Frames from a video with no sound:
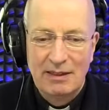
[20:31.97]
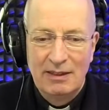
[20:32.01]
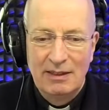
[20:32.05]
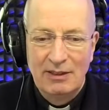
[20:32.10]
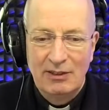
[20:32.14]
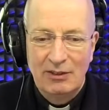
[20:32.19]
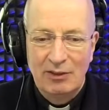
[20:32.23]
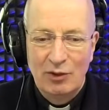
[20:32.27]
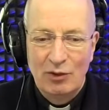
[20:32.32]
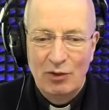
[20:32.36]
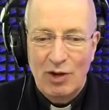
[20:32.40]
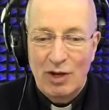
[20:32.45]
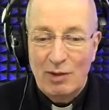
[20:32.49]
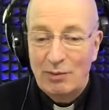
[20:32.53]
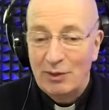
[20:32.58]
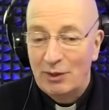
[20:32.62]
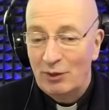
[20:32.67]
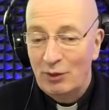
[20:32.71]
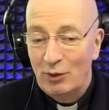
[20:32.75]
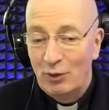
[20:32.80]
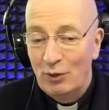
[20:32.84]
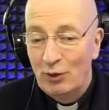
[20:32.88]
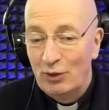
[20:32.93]
So Robin
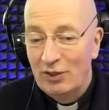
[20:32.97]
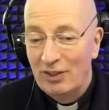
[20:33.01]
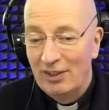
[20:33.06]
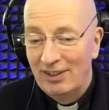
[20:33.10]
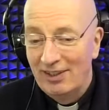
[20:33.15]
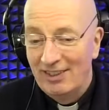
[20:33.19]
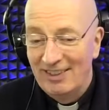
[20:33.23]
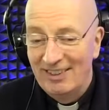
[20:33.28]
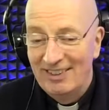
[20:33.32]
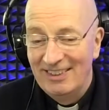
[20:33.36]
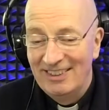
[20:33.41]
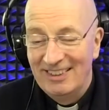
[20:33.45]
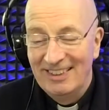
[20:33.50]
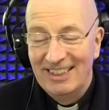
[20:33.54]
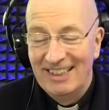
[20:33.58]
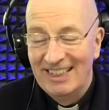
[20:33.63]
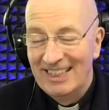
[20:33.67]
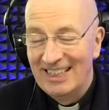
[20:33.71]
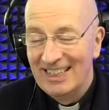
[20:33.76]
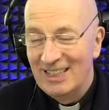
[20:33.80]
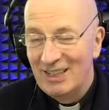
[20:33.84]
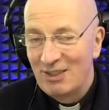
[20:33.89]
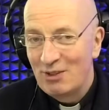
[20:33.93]
Hood
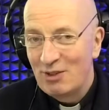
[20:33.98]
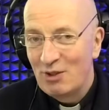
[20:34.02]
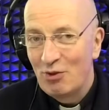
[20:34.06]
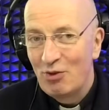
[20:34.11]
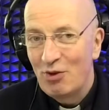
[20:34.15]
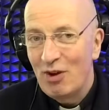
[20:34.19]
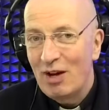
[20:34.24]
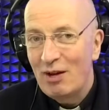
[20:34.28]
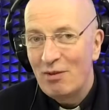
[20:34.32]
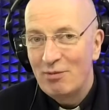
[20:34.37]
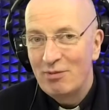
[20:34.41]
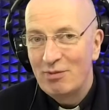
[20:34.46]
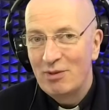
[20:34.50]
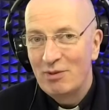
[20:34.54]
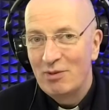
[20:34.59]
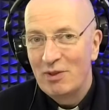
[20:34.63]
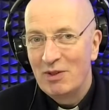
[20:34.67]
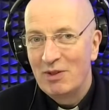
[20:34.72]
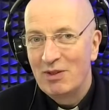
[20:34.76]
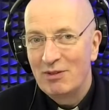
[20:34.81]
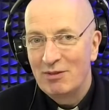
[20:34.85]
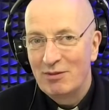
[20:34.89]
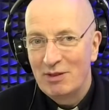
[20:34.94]
he used to rob from
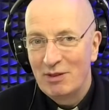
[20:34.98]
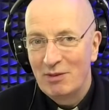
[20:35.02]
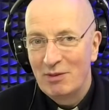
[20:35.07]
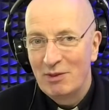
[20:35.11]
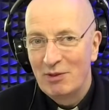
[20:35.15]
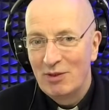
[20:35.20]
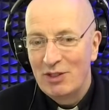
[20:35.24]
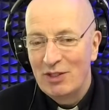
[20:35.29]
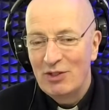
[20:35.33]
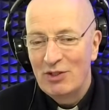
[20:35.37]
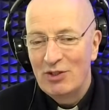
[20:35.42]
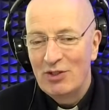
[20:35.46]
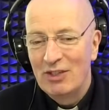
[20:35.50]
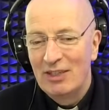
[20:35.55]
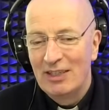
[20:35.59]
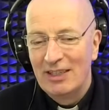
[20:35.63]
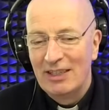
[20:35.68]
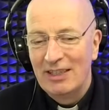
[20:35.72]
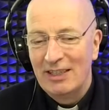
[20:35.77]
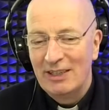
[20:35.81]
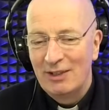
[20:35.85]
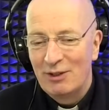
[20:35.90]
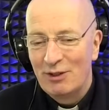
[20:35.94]
the rich
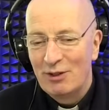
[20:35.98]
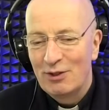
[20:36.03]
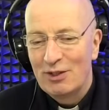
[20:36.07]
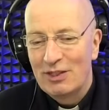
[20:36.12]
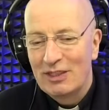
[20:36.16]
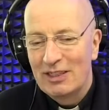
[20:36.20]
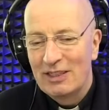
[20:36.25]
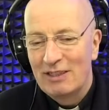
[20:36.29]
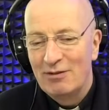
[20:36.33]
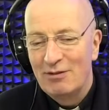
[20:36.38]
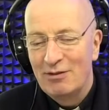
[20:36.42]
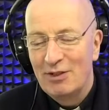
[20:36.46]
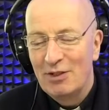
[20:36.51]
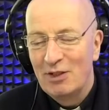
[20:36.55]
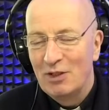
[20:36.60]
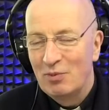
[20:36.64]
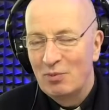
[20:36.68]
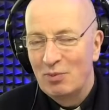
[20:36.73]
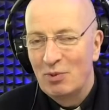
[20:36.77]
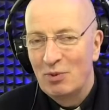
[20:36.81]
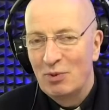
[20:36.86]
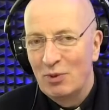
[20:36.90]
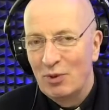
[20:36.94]
in order to give to the
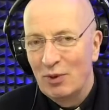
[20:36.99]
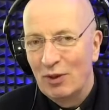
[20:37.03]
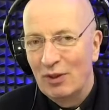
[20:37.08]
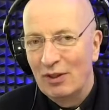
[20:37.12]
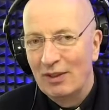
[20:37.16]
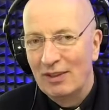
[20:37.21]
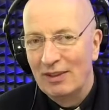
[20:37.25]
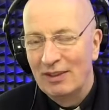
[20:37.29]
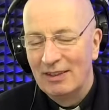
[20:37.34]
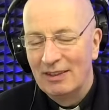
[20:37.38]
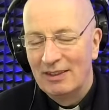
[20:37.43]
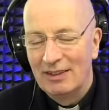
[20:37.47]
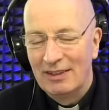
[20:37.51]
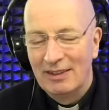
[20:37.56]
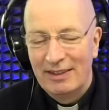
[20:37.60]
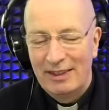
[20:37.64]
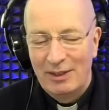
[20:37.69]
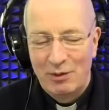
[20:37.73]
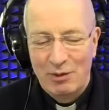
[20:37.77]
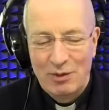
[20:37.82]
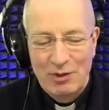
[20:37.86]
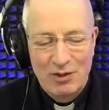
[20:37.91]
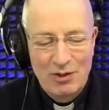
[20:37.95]
poor.
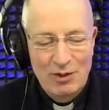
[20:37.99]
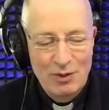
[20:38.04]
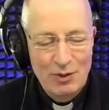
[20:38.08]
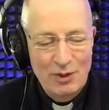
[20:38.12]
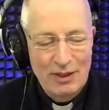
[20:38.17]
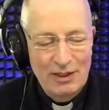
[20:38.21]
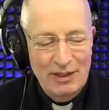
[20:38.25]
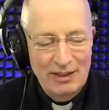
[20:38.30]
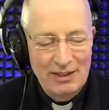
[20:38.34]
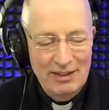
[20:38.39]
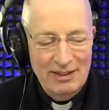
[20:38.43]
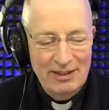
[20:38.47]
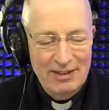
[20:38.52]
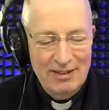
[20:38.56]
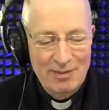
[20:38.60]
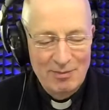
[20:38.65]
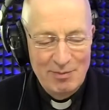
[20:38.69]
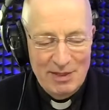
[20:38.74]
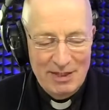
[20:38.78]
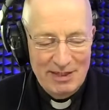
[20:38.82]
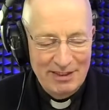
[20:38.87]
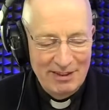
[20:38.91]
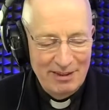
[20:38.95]
He's a
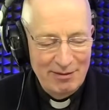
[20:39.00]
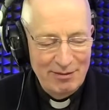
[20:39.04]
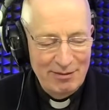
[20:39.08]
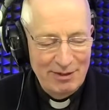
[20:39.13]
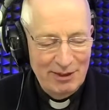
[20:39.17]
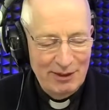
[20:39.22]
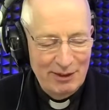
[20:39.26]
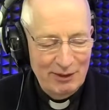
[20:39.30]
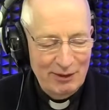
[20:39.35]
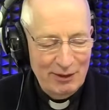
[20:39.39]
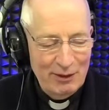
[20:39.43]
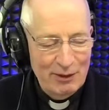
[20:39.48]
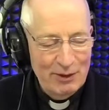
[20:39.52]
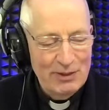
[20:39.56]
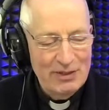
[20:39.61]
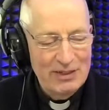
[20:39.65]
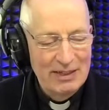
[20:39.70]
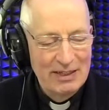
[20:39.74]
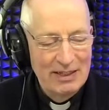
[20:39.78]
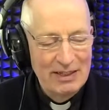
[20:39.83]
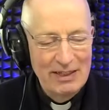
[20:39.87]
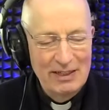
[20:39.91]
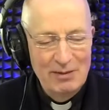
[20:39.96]
mythical figure, of course,
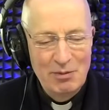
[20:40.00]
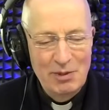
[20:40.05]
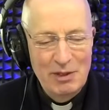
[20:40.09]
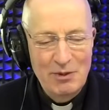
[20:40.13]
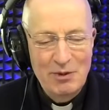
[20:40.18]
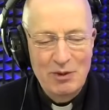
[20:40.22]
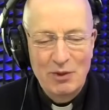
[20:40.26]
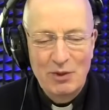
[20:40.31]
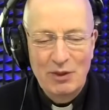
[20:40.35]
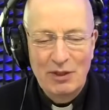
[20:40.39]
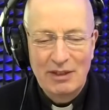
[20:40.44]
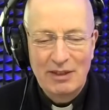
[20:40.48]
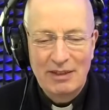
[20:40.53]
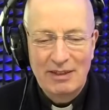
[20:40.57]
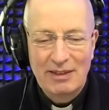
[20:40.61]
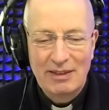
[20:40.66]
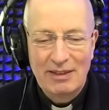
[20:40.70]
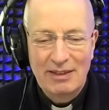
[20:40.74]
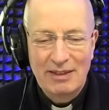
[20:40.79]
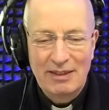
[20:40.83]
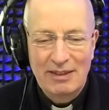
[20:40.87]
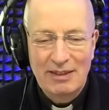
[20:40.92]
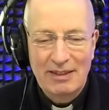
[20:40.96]
but he was doing
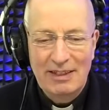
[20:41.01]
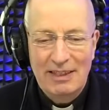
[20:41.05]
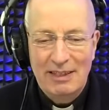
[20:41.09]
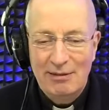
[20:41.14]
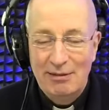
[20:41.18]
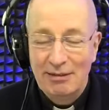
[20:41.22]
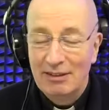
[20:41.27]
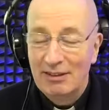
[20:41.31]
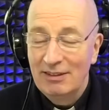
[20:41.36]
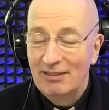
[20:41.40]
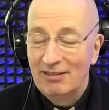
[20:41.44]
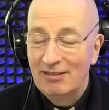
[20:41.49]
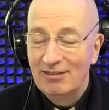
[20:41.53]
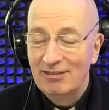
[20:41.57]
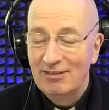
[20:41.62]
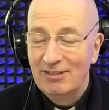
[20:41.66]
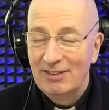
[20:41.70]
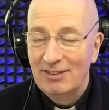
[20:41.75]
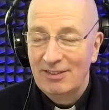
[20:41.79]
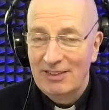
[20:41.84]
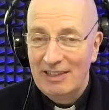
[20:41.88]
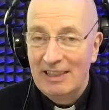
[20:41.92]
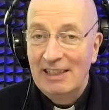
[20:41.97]
evil,
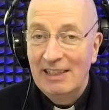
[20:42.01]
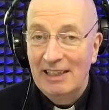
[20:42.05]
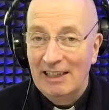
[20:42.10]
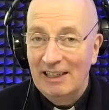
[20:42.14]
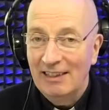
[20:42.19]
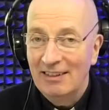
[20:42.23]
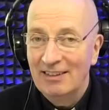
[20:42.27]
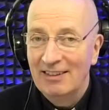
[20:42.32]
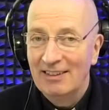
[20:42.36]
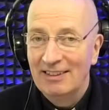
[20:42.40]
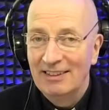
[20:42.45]
stealing,